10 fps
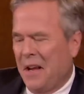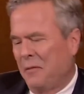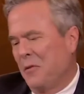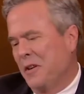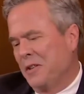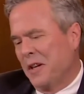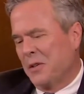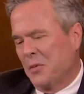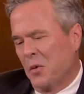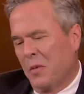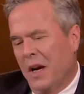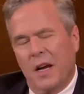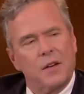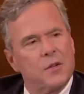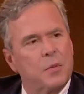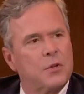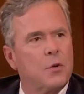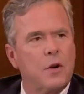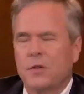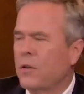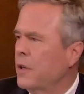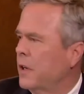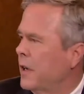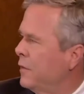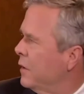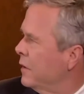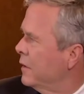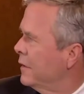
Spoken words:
California and Texas were behind us, but Georgia had already left.